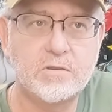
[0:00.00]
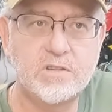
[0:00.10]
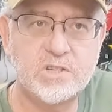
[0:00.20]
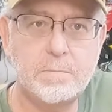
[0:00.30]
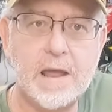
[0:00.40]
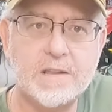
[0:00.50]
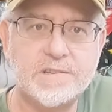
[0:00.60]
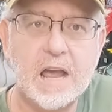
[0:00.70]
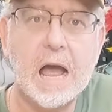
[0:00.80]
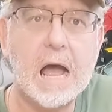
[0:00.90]

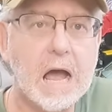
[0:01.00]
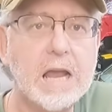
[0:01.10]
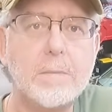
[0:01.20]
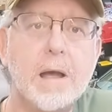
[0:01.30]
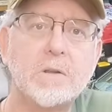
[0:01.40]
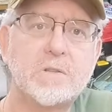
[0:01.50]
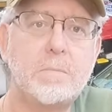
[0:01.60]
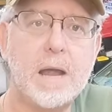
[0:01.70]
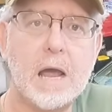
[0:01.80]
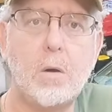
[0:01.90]
dispense high amounts
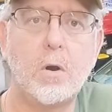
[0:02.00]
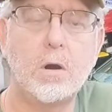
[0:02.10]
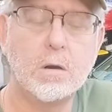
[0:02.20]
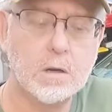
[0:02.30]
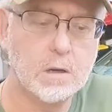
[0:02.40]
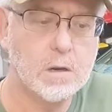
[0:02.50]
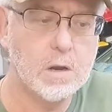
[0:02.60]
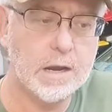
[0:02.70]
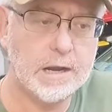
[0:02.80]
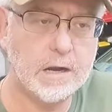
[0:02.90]
of power
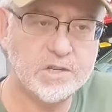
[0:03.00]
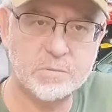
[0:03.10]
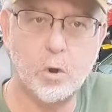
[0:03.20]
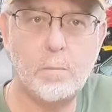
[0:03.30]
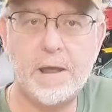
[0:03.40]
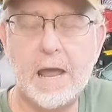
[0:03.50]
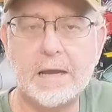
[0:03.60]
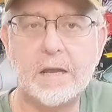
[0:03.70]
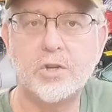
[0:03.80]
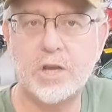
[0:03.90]
in a small
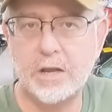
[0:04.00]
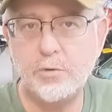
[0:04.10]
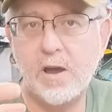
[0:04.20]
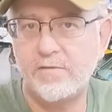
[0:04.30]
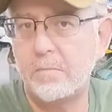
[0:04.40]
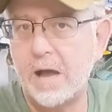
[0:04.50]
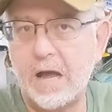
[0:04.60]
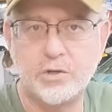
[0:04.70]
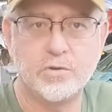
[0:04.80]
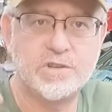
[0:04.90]
package, and you have the
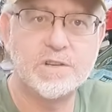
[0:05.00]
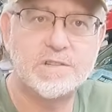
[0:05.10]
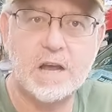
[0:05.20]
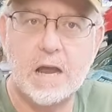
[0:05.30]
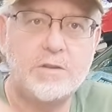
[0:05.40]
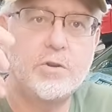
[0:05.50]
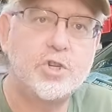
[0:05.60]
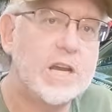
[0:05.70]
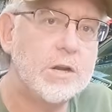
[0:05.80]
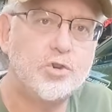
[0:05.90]
modules inside to
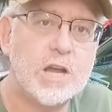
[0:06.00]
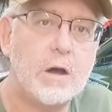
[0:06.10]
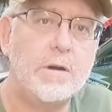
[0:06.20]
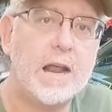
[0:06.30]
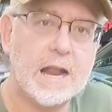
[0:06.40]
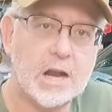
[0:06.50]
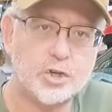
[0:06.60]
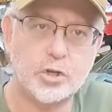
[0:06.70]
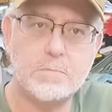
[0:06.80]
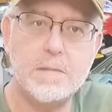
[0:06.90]
change out and
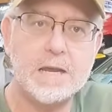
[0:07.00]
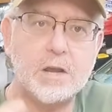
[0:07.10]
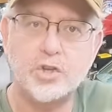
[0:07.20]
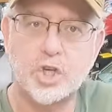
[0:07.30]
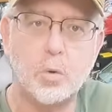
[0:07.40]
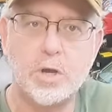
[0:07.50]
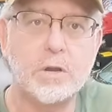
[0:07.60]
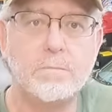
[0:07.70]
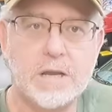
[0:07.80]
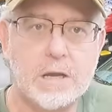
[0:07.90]
actually make it so it
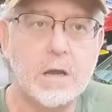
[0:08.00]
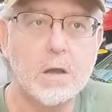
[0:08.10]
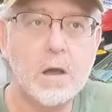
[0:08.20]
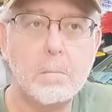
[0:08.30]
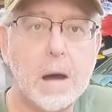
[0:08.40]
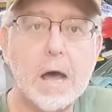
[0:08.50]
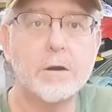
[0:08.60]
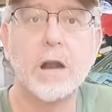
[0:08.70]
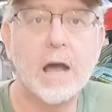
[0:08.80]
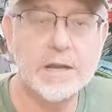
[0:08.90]
can be
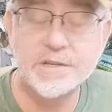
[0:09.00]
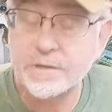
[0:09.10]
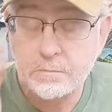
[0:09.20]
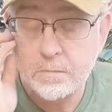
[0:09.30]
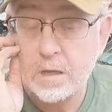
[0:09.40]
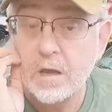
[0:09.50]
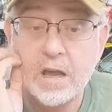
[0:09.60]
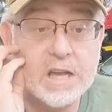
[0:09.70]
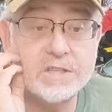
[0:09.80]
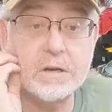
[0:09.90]
modernized.
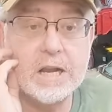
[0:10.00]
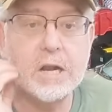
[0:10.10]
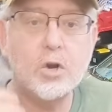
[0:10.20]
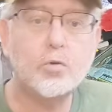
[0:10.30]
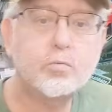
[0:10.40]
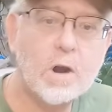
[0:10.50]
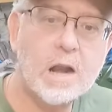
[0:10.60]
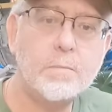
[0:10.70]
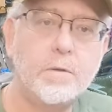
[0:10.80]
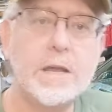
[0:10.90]
It's an
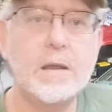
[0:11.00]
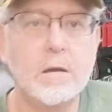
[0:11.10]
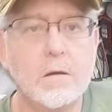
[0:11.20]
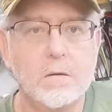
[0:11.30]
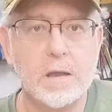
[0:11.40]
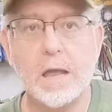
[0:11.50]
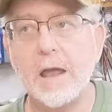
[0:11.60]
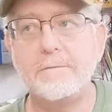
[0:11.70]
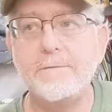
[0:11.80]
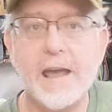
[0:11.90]
incredibly
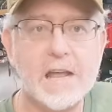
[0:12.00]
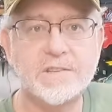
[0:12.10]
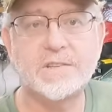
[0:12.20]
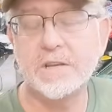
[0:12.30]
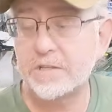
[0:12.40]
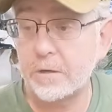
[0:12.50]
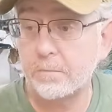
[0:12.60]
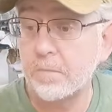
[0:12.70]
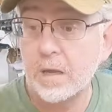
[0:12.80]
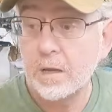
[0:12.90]
advanced
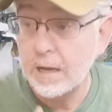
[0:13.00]
system.